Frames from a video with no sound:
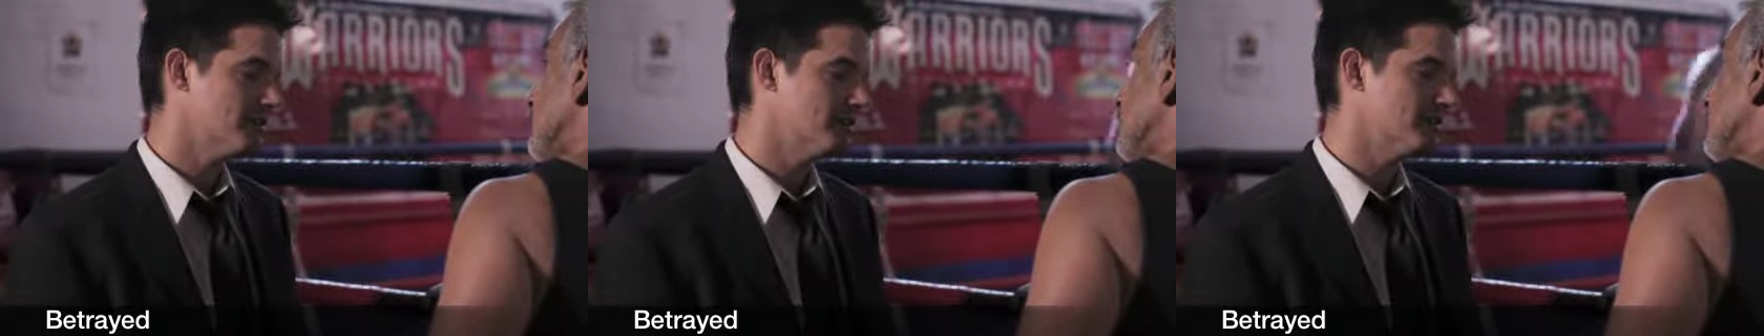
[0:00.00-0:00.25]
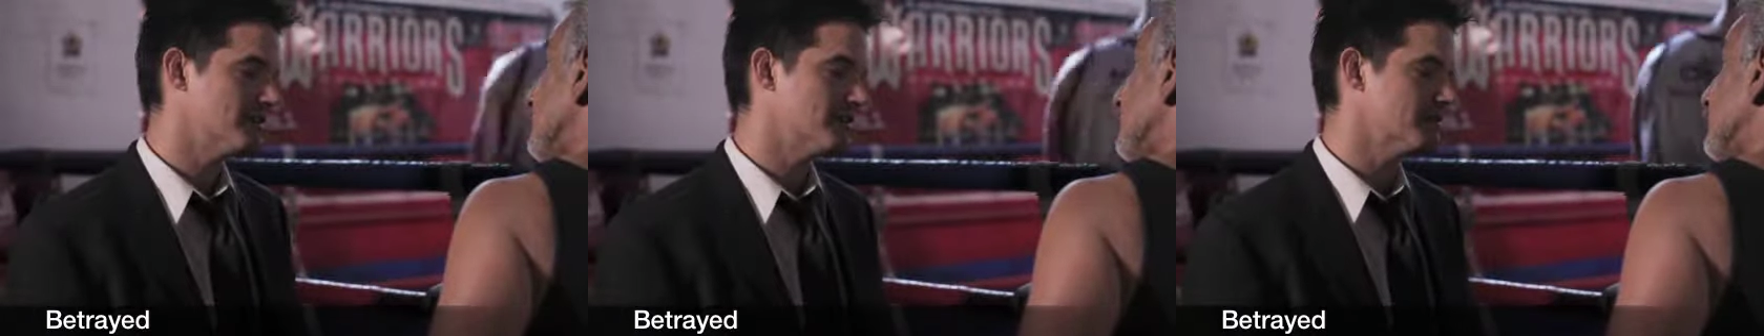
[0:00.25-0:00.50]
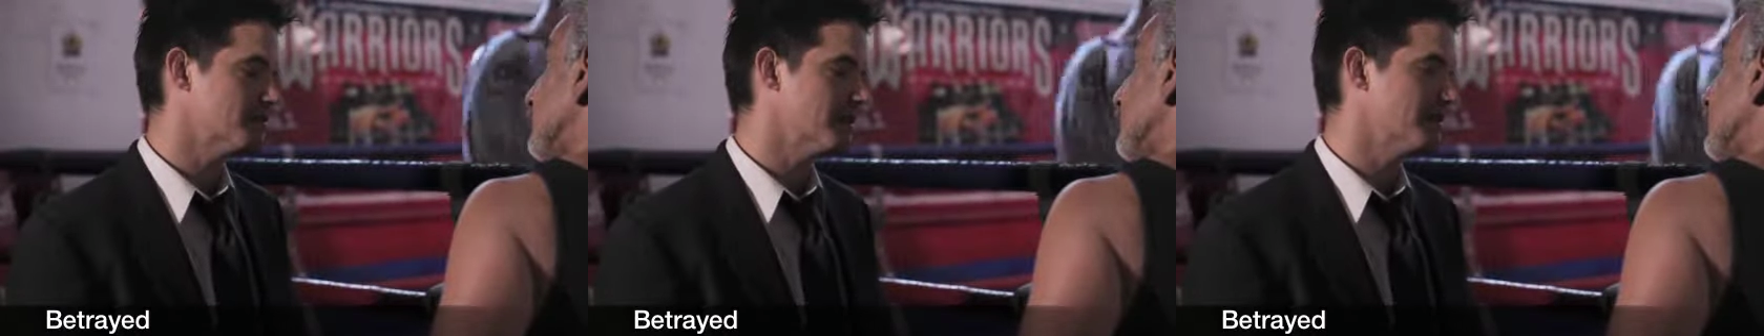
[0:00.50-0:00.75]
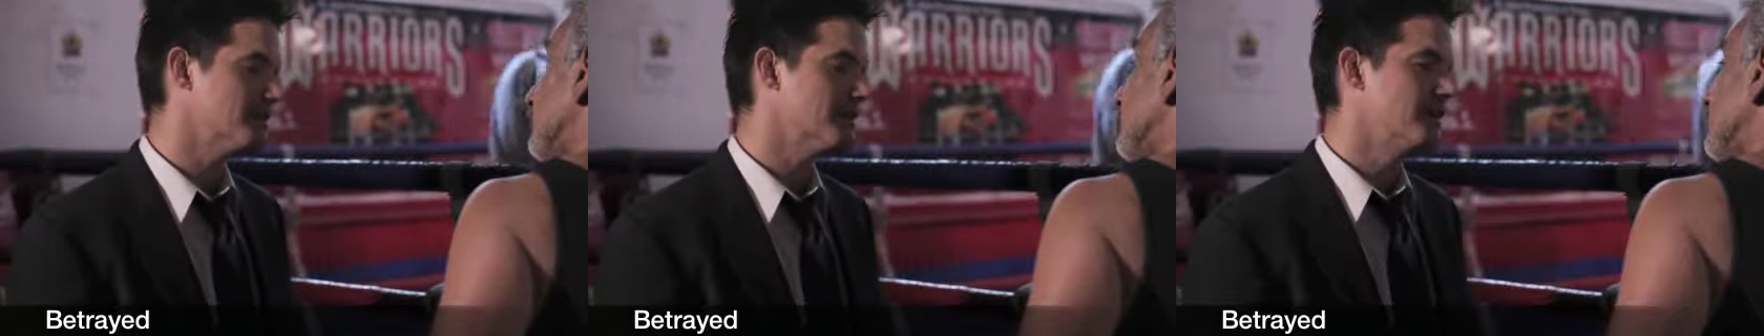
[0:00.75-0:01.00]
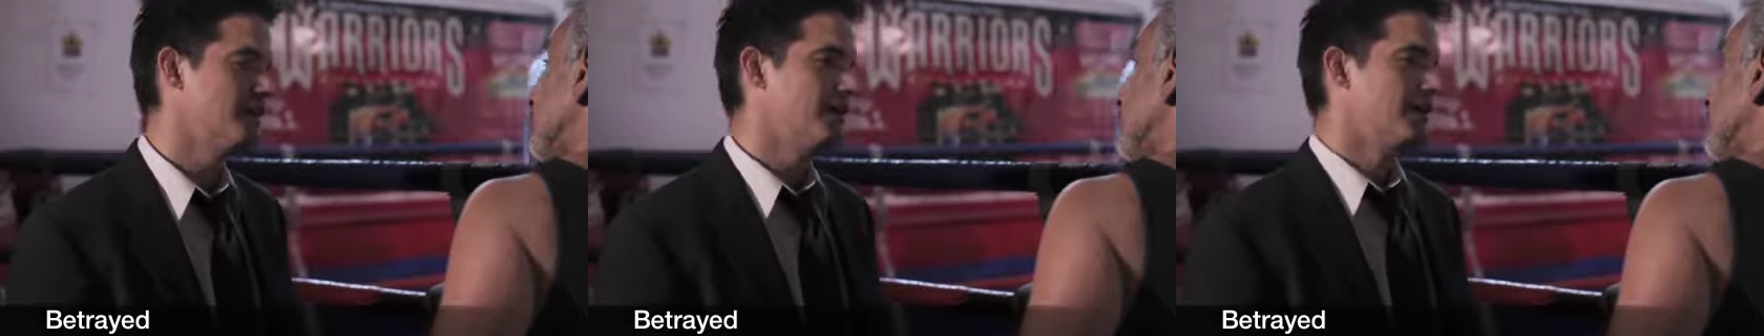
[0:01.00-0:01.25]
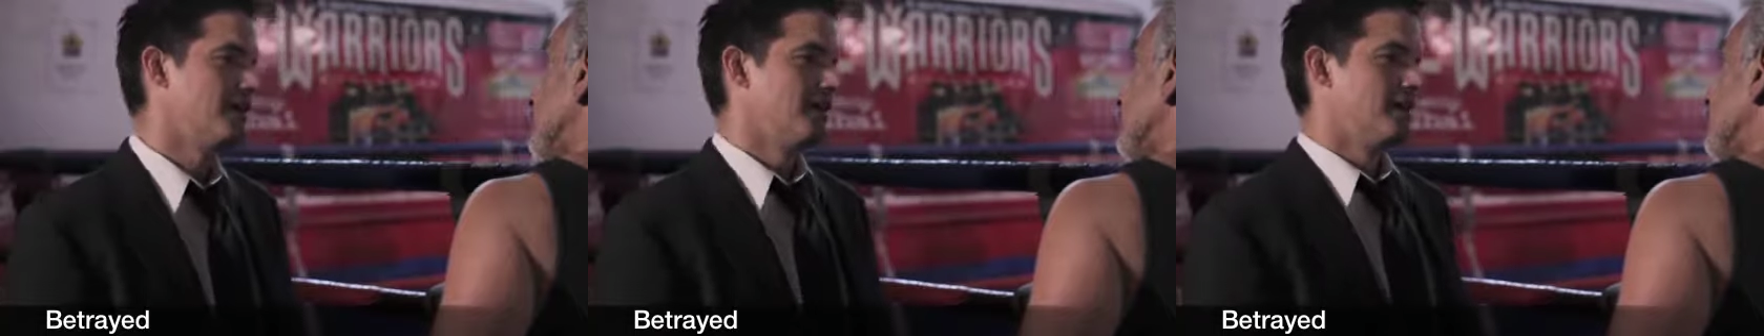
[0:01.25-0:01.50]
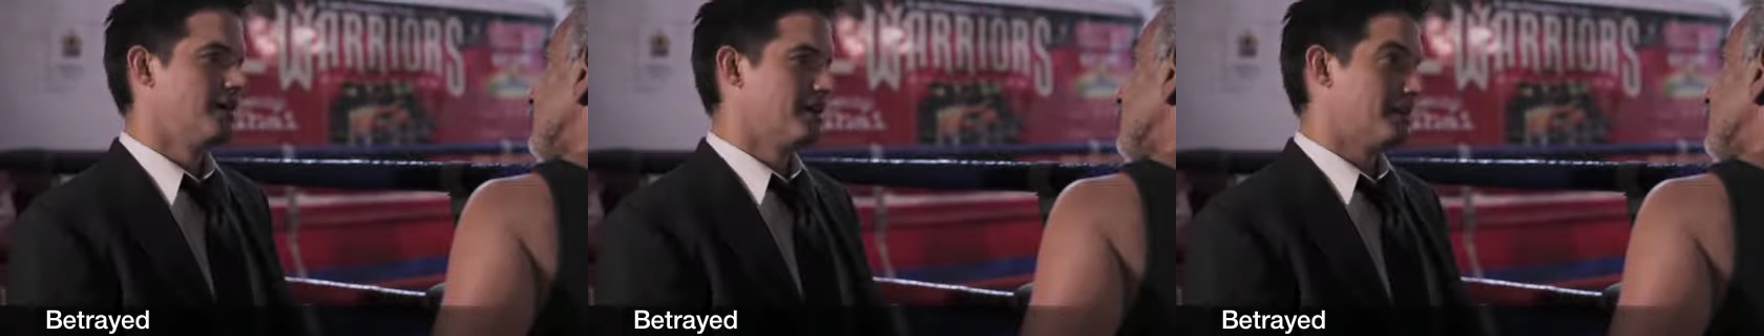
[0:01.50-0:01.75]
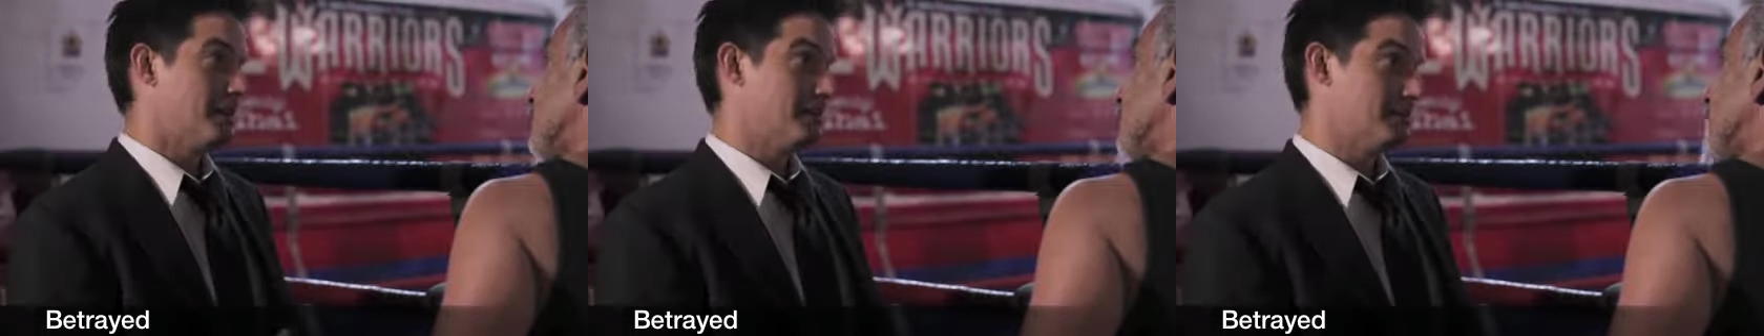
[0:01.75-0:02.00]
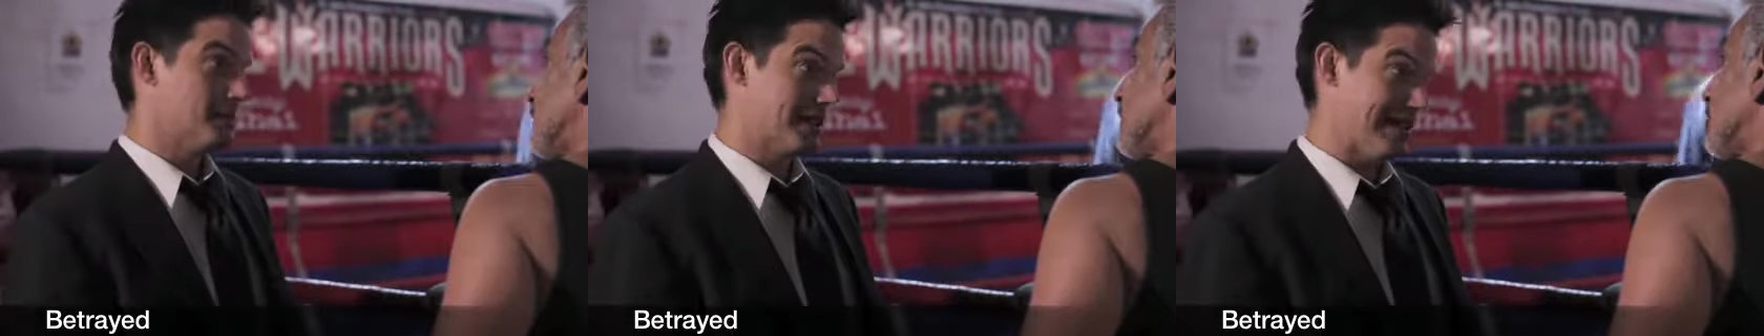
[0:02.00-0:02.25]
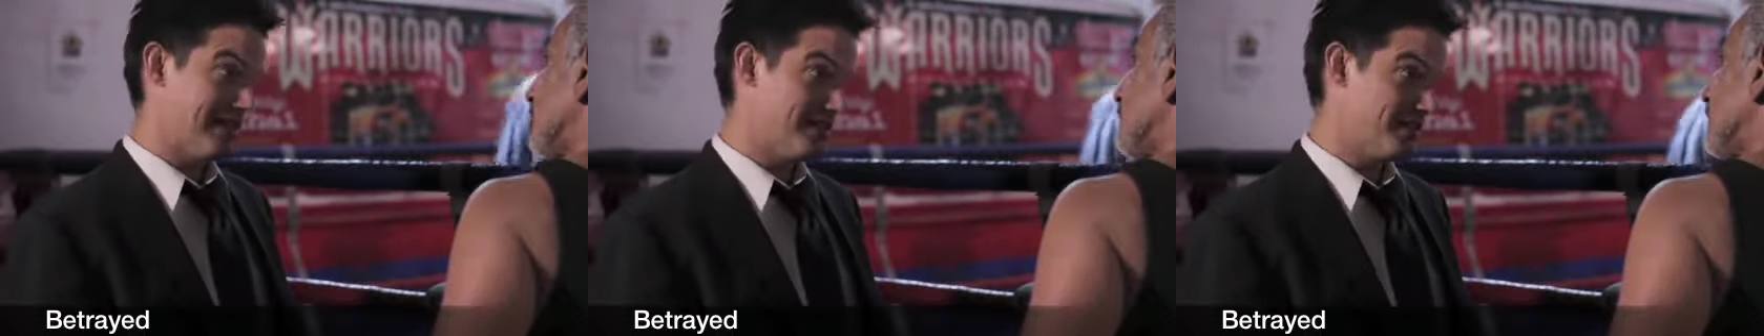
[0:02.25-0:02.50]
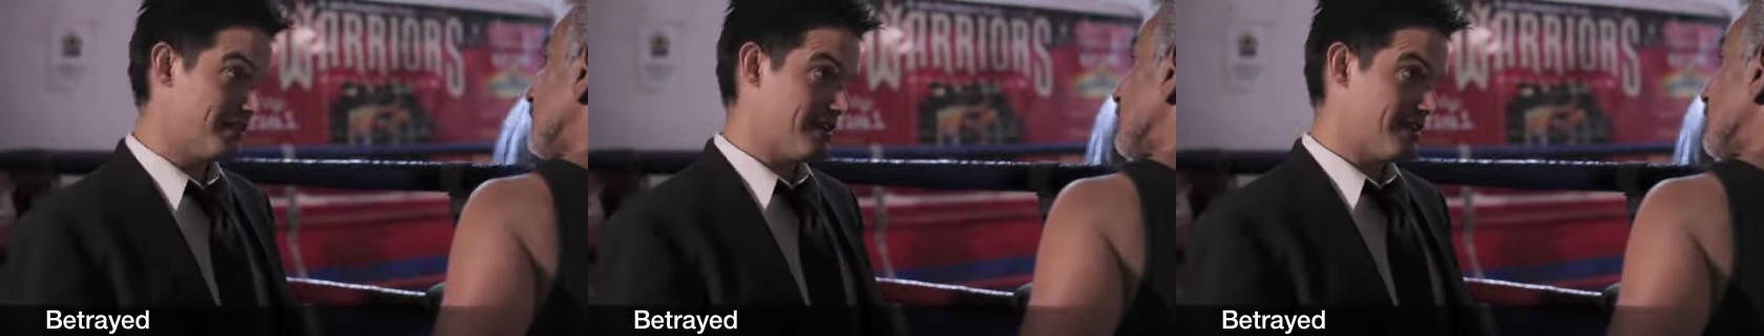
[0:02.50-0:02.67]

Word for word: Listen, man, I'm tired